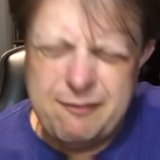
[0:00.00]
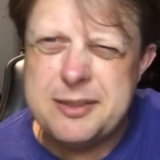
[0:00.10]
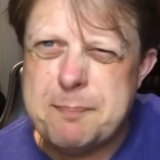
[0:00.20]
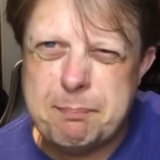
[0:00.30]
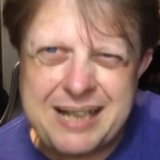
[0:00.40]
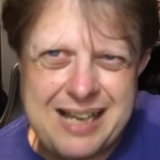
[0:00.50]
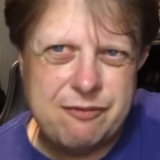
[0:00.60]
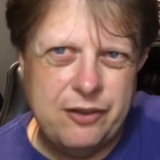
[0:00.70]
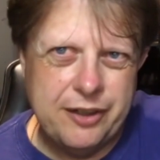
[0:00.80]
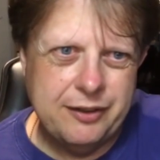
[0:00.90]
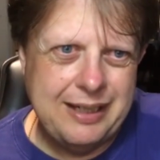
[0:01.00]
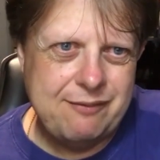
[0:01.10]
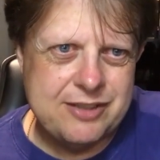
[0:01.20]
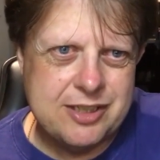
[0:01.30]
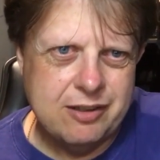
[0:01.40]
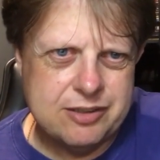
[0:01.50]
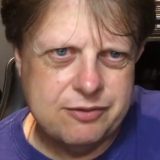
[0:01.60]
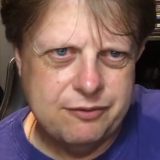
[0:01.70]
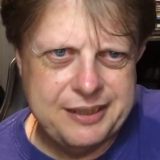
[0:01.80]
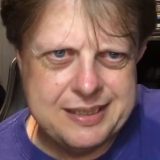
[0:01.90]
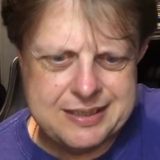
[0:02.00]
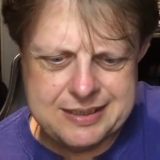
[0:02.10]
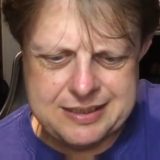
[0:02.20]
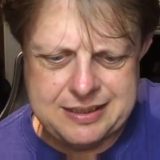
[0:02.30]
There's a black vinyl advertised for this